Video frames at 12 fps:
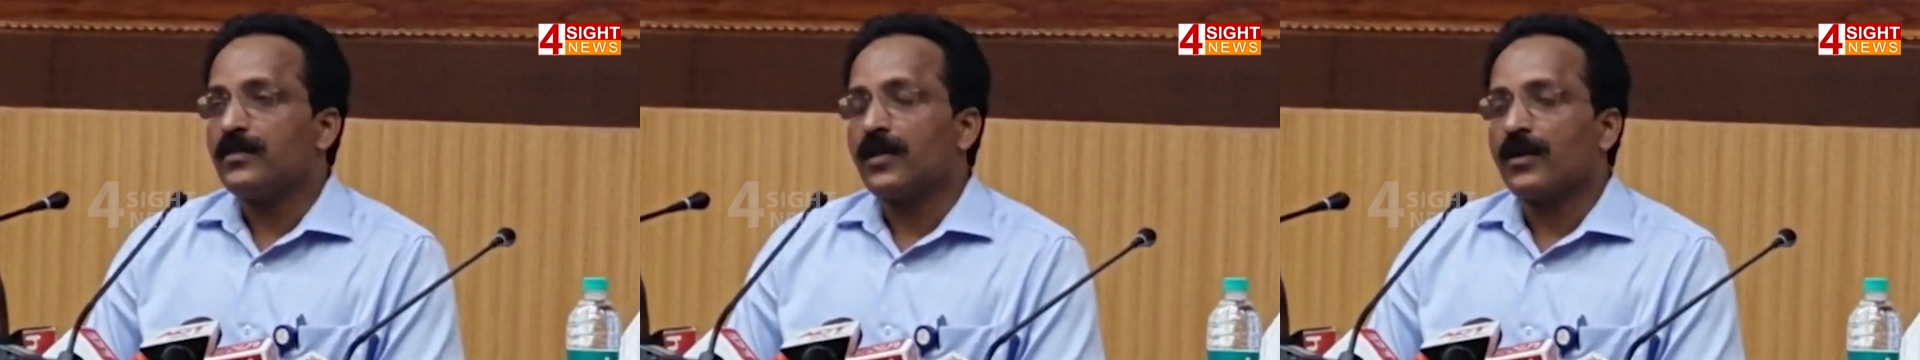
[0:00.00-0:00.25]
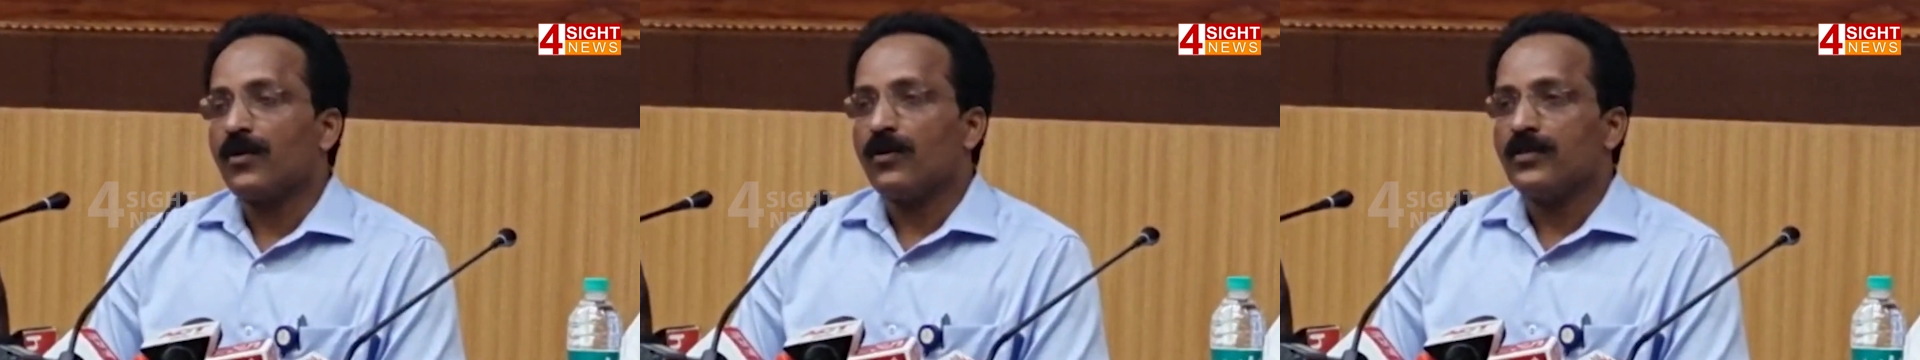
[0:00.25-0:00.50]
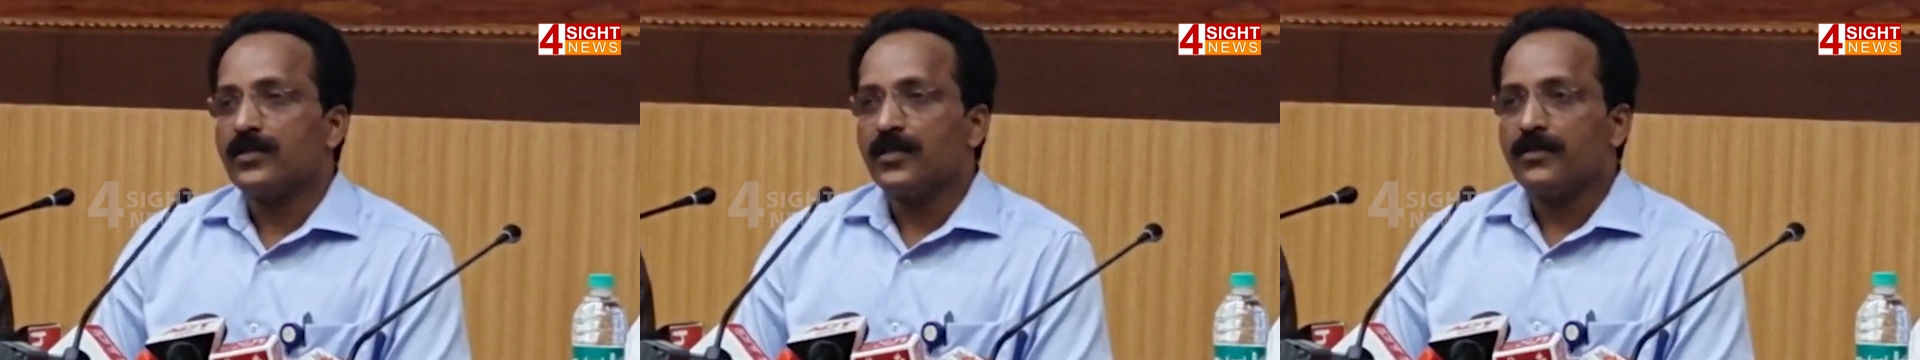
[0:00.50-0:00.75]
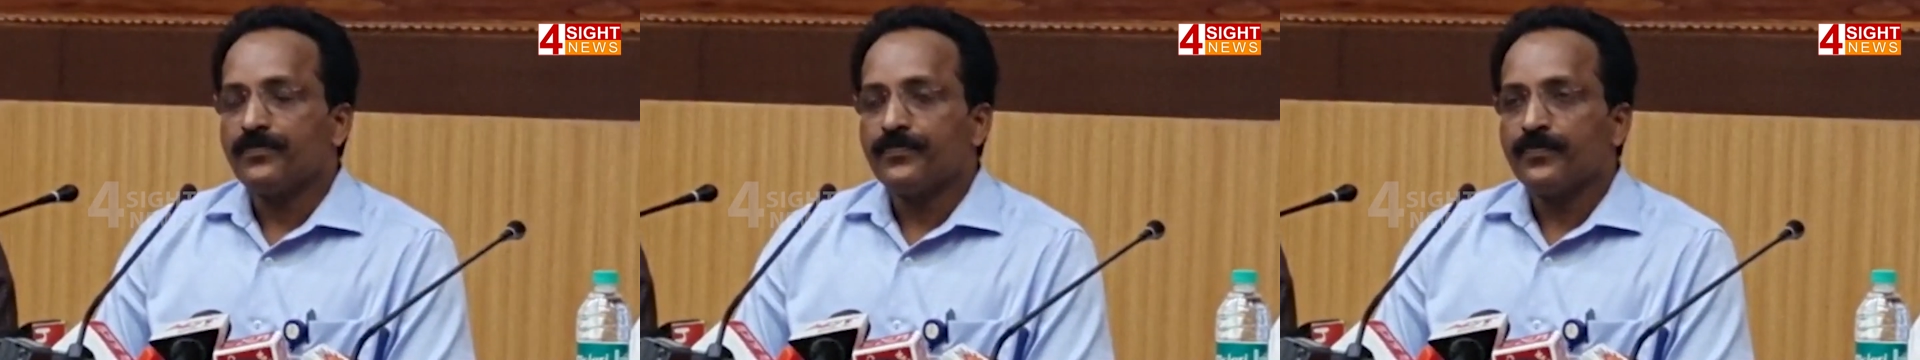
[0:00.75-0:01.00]
and Technology,
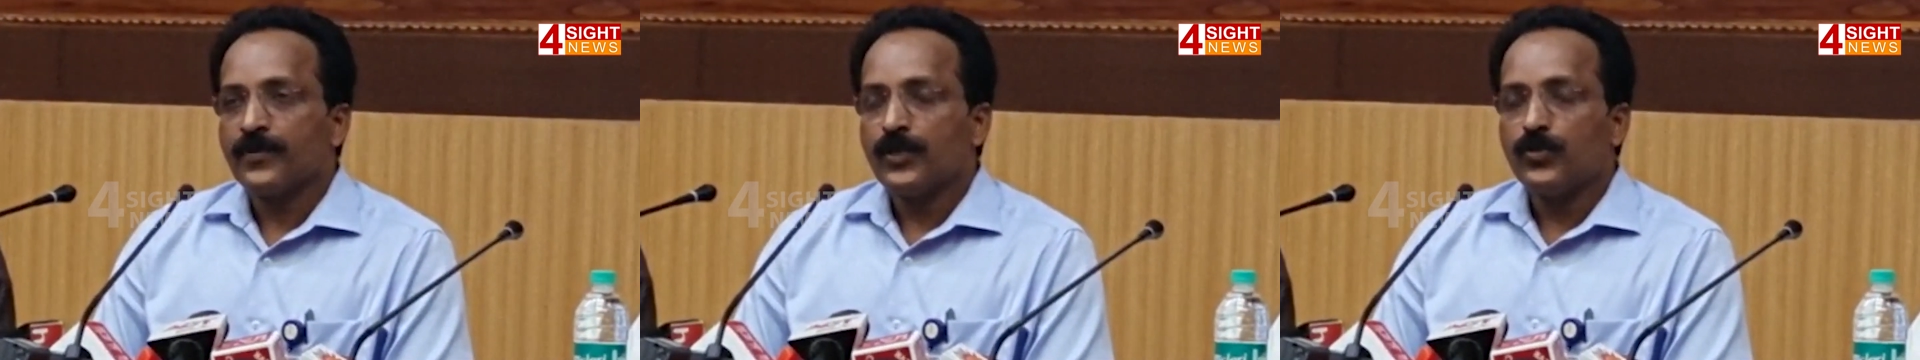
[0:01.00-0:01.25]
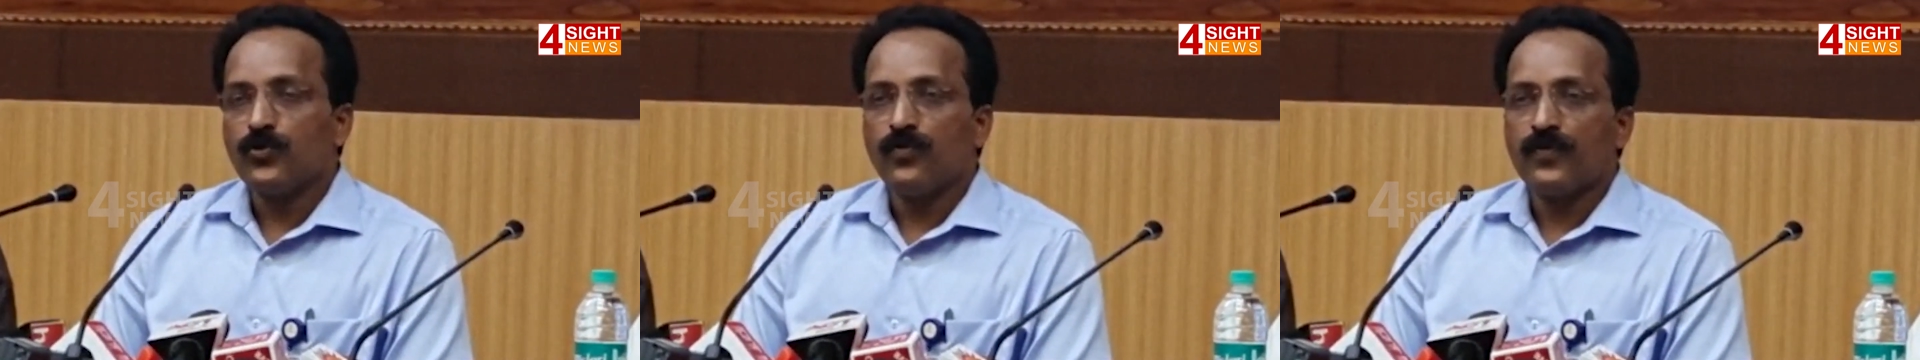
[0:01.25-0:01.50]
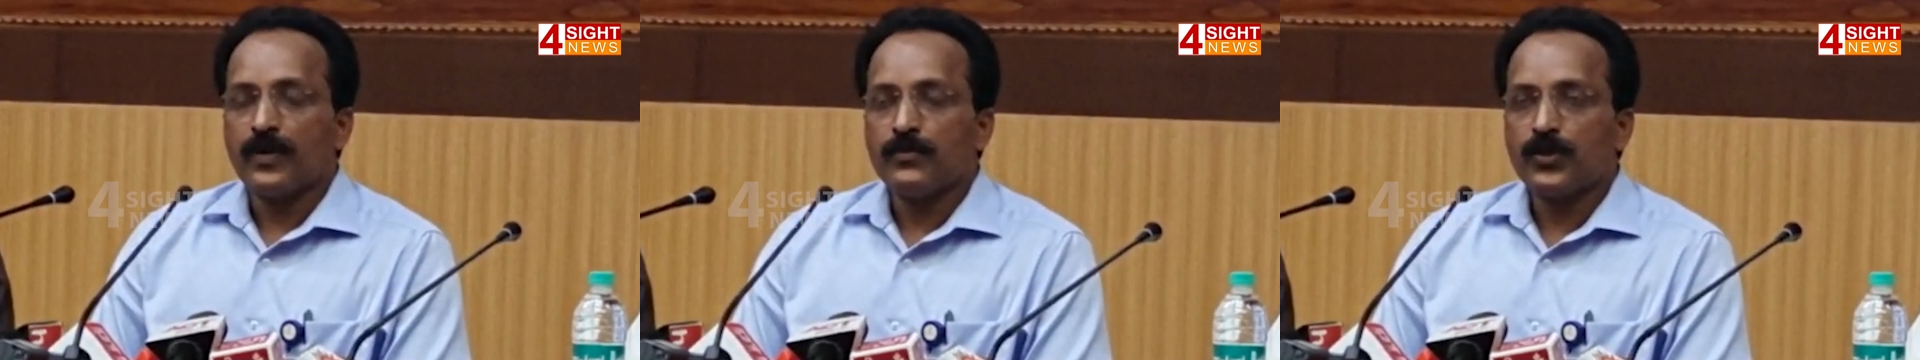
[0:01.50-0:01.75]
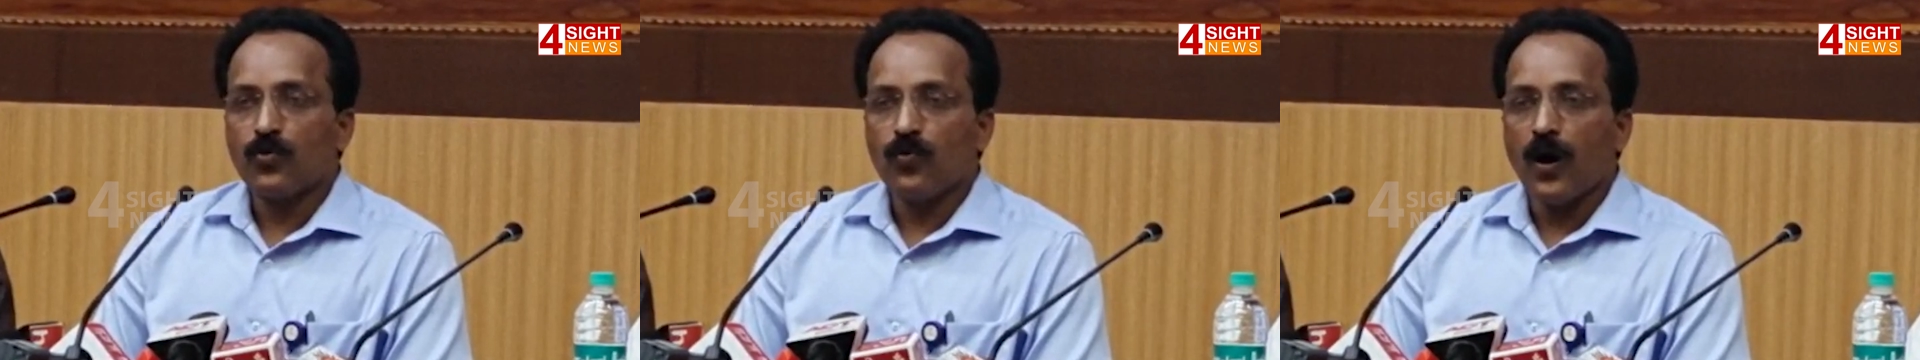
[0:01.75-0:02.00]
2 from
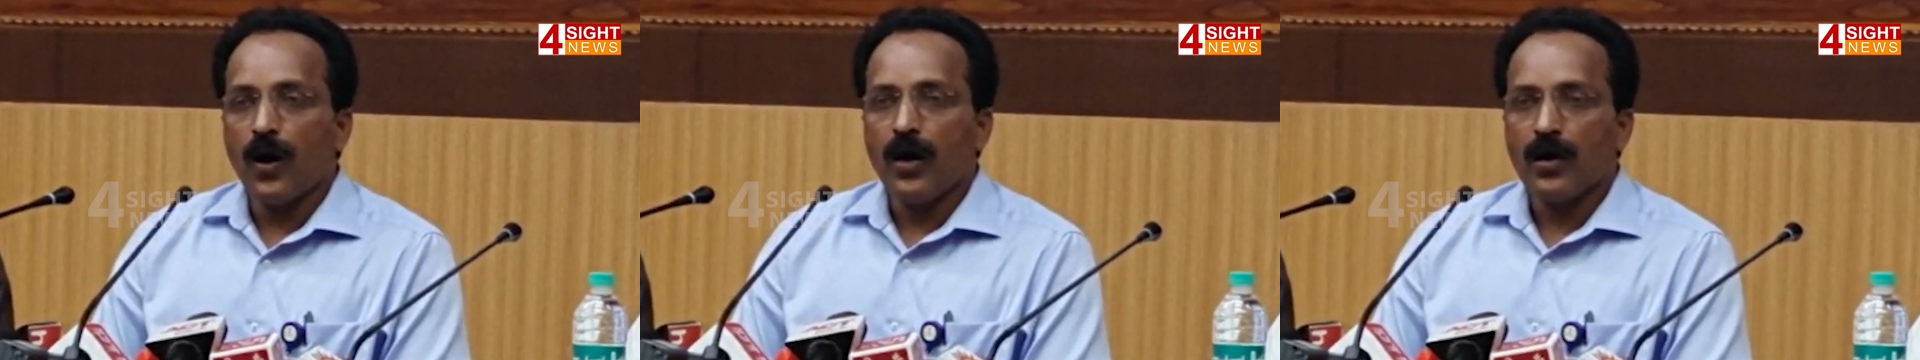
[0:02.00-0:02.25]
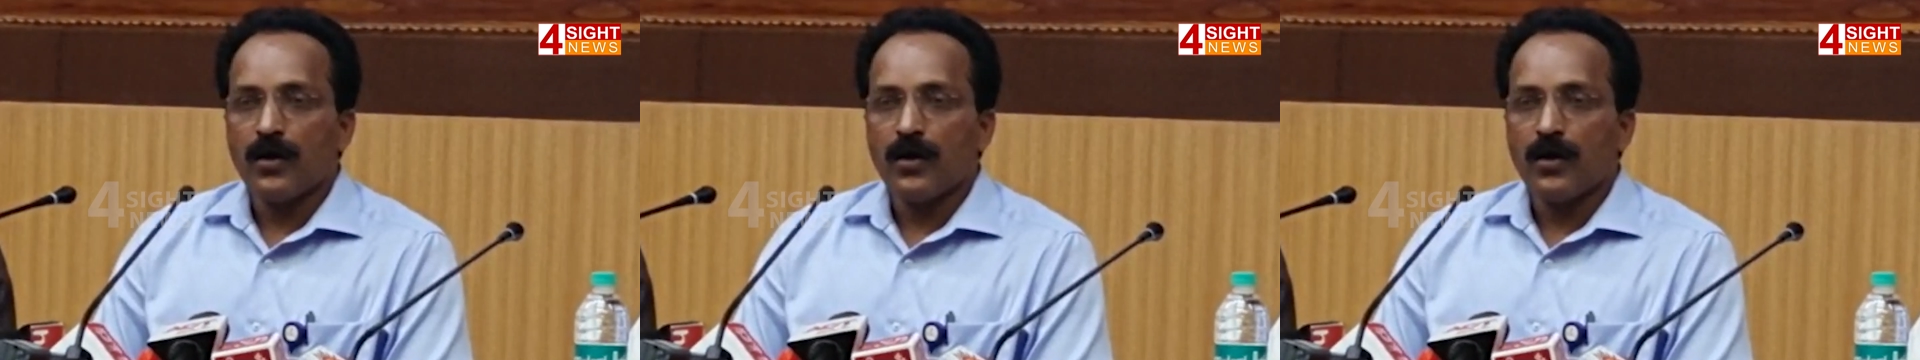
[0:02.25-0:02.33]
Kuwa,